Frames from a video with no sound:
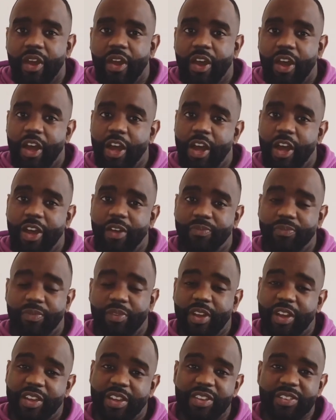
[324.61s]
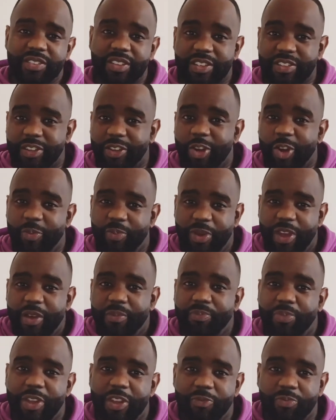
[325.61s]
I guess there's a little bit
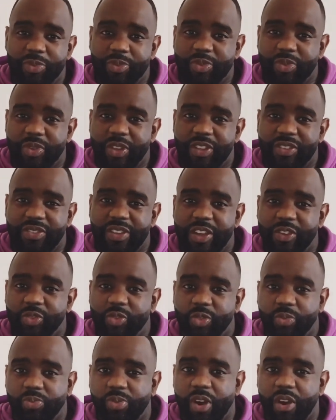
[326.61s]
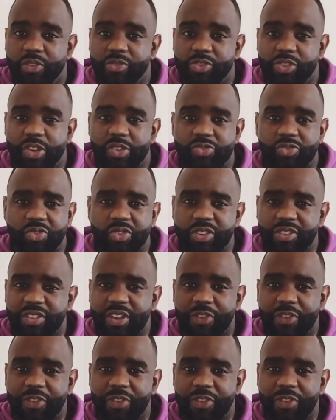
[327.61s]
of beef between Daniel Dubois and Joe Joyce.